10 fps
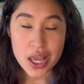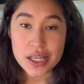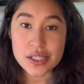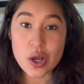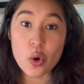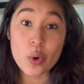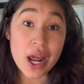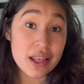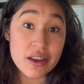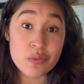So what
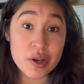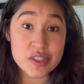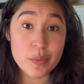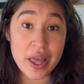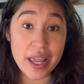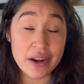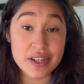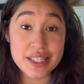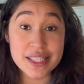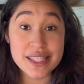I love most about
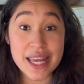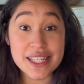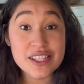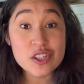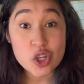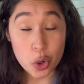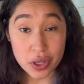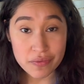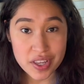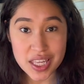Harry's is that it's so
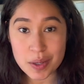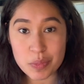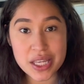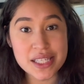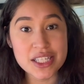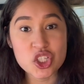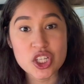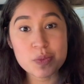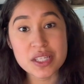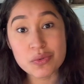convenient because it
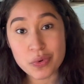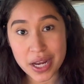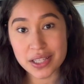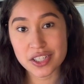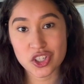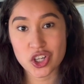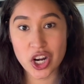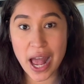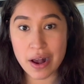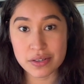ships directly to your
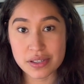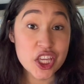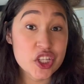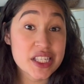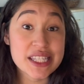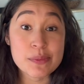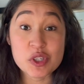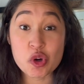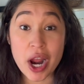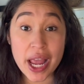house. You can
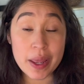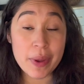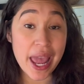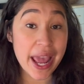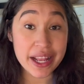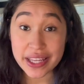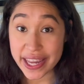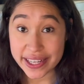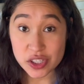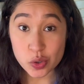subscribe and
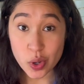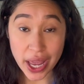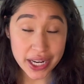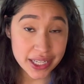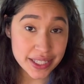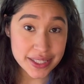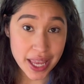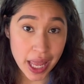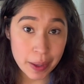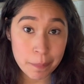cancel at any
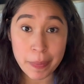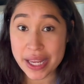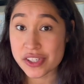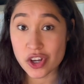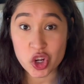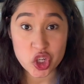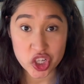time based on your